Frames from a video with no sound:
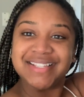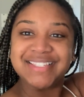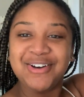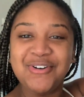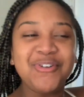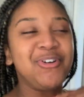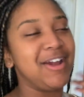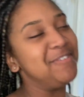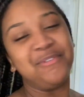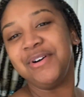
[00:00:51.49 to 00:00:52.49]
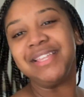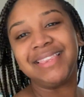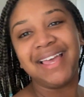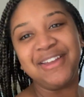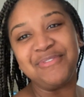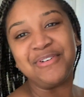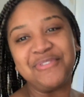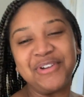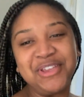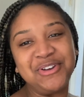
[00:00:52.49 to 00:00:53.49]
So grateful and thankful
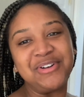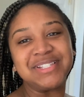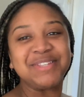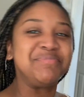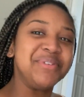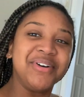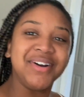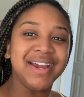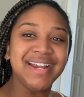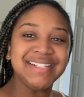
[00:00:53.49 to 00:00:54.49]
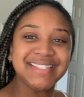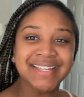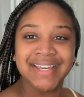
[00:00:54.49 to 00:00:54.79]
for your support.